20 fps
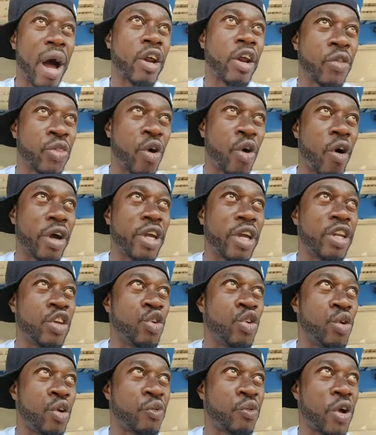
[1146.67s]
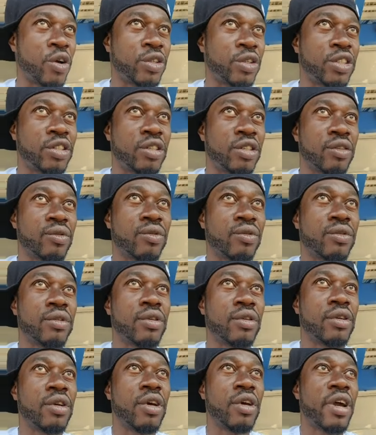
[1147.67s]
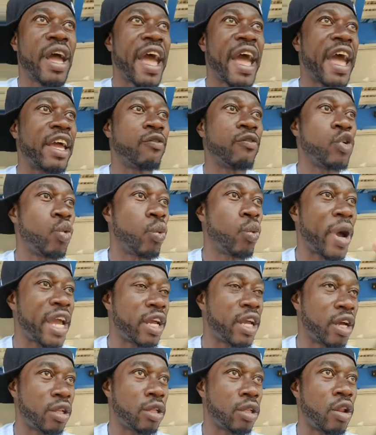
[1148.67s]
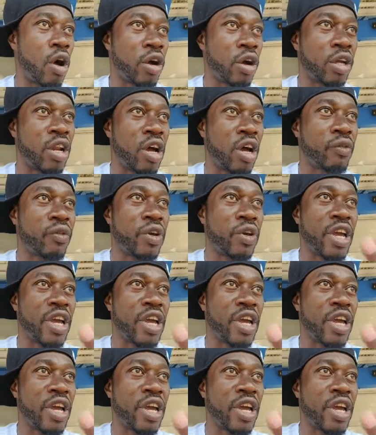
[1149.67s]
out a thought in the universe, and if you wait long enough,